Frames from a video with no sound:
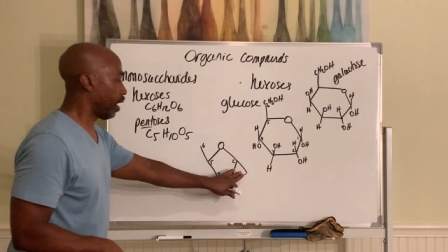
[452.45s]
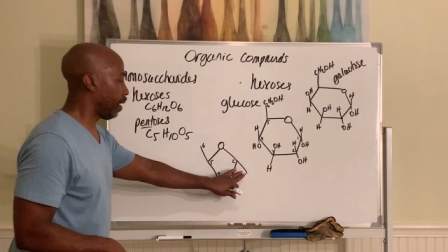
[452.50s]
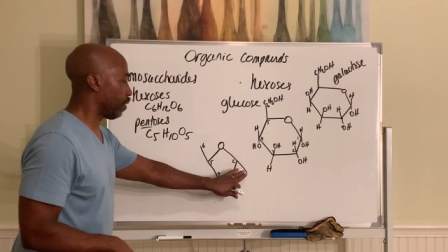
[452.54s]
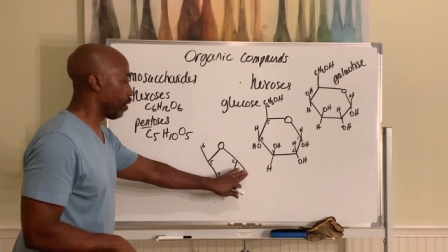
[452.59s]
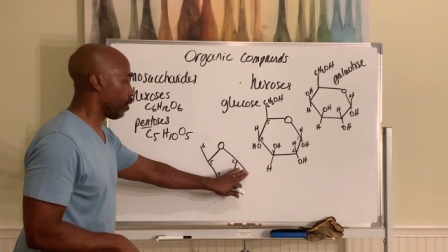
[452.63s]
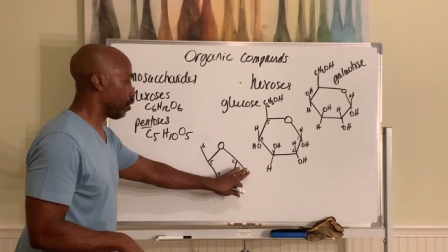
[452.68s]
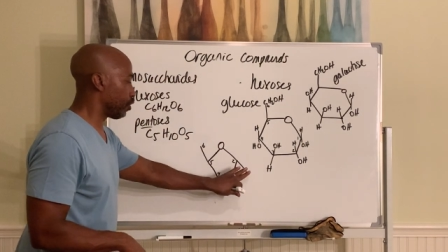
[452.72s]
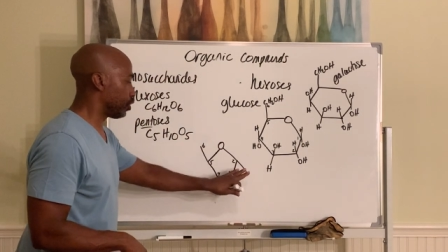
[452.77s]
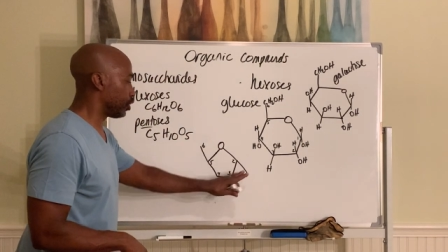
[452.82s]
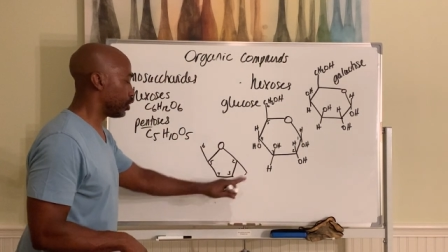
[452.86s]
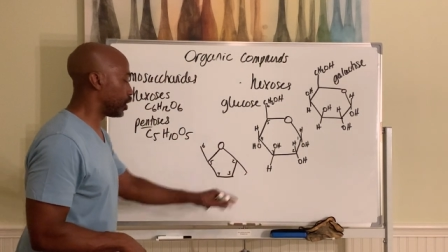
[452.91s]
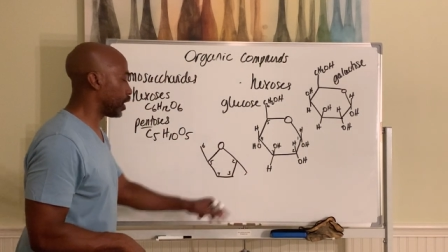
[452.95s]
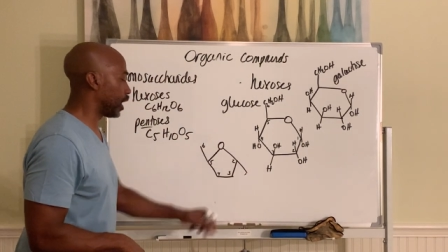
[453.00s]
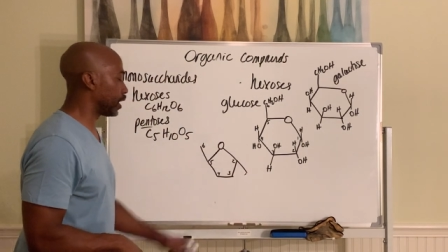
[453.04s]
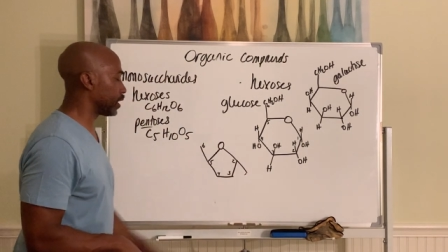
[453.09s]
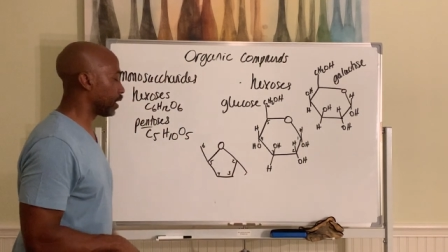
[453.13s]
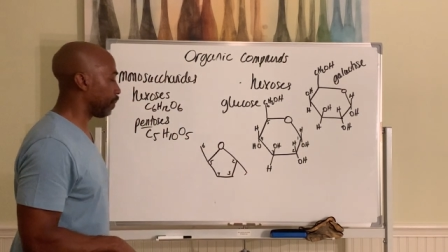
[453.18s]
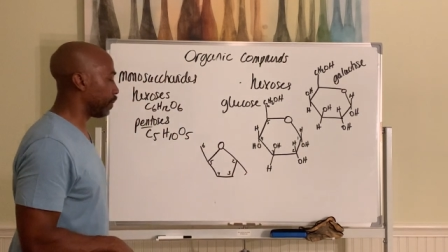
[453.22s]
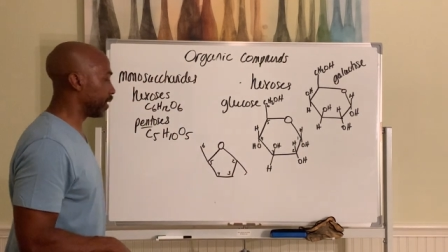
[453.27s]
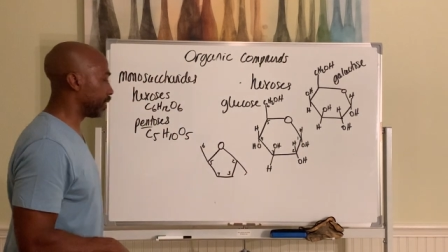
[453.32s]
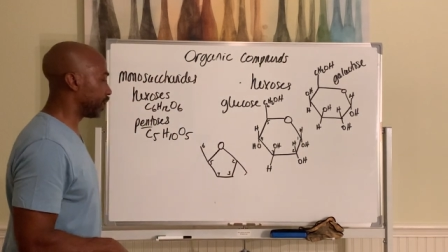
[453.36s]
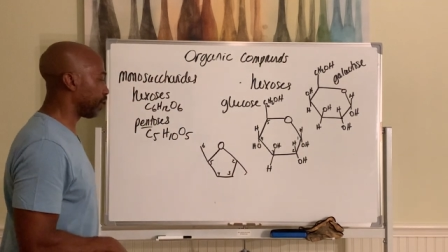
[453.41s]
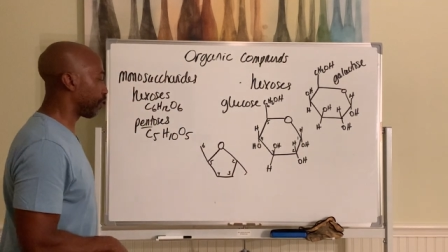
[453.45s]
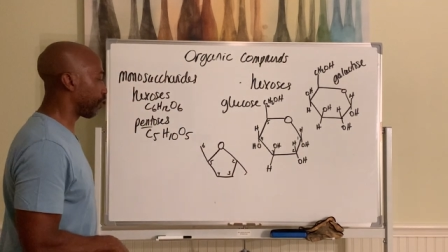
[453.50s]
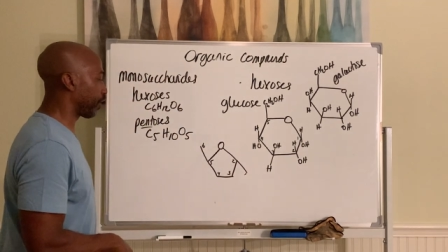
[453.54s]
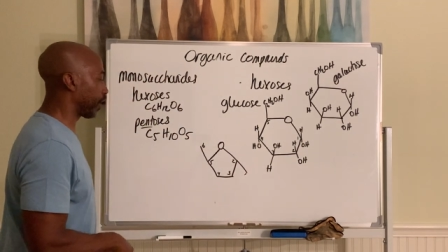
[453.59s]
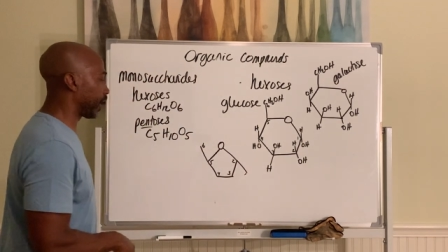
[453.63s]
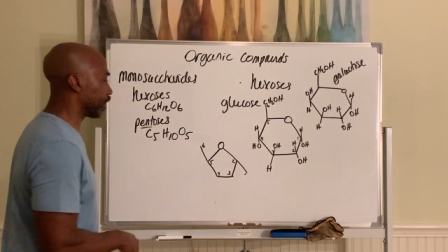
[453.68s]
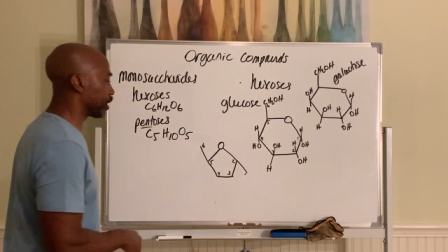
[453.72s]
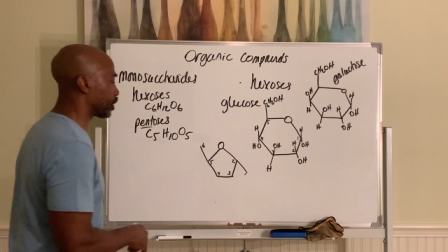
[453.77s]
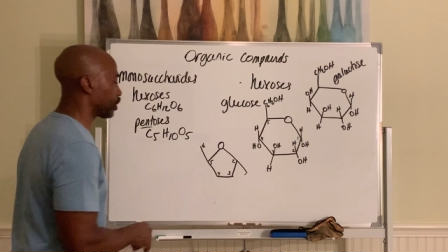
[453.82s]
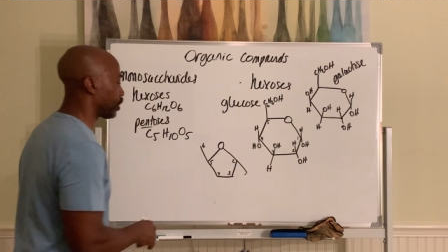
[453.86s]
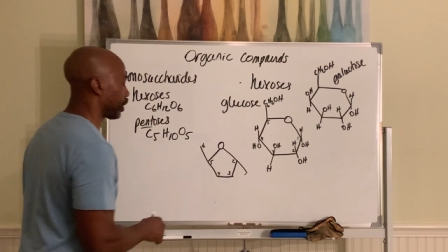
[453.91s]
uh, done a bit
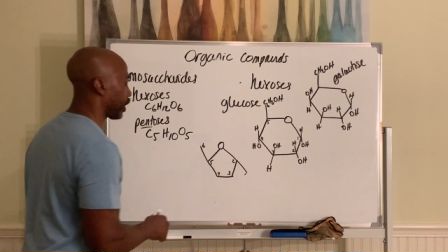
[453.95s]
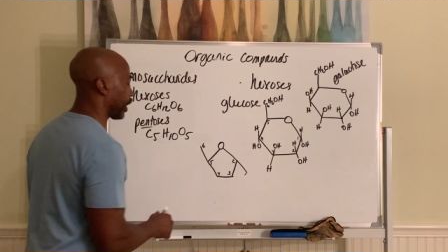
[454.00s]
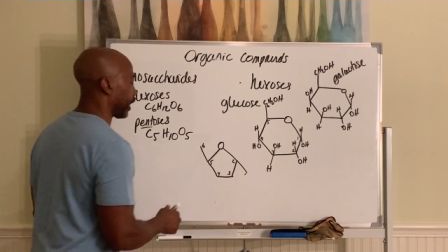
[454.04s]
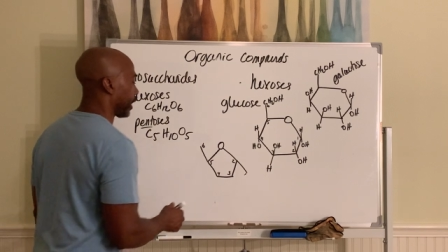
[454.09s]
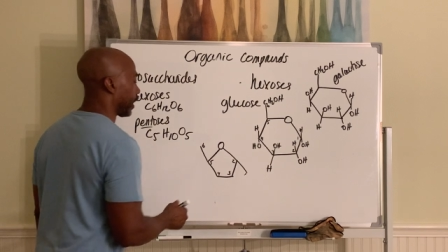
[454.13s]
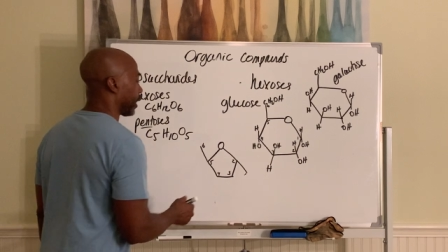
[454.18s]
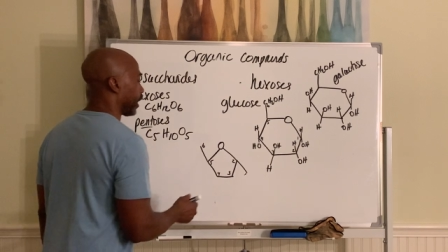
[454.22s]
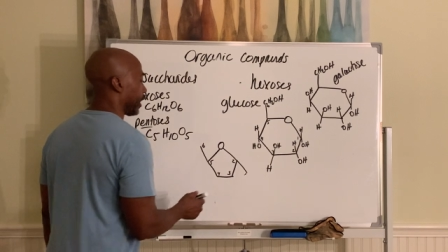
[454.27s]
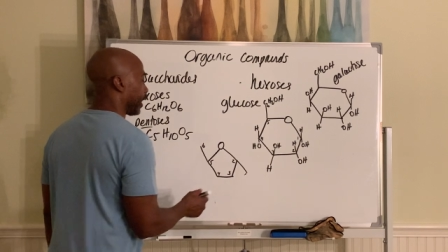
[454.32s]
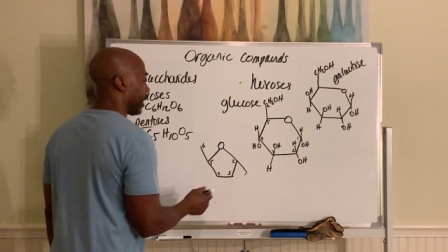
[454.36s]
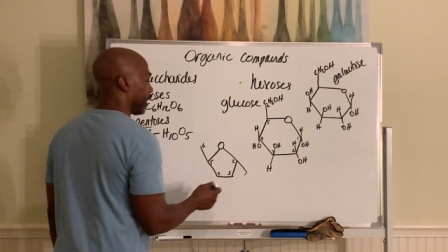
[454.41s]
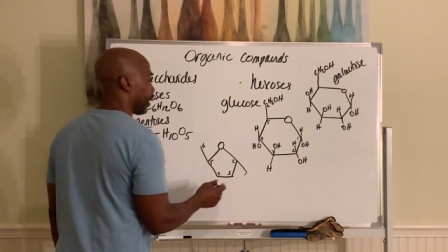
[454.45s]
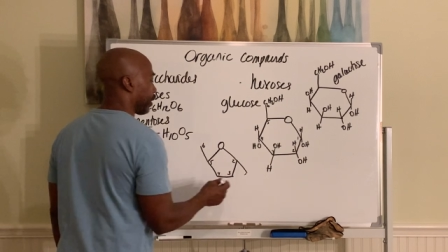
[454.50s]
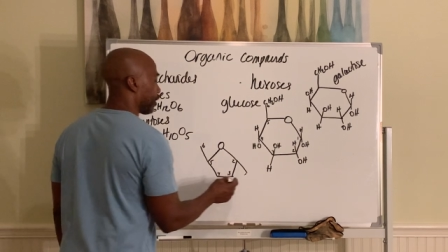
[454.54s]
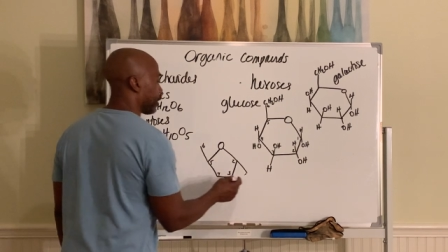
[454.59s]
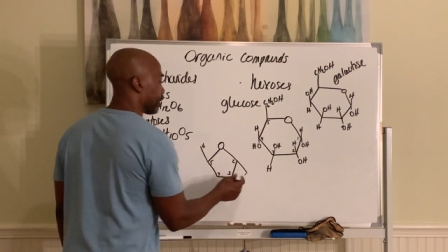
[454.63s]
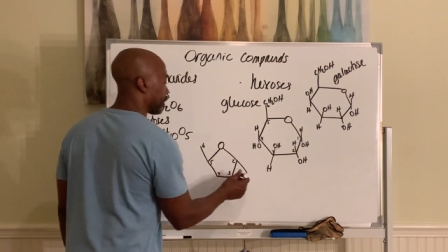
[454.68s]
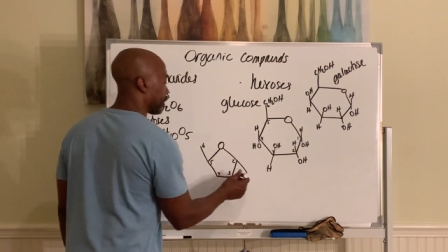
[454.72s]
differently. So here, here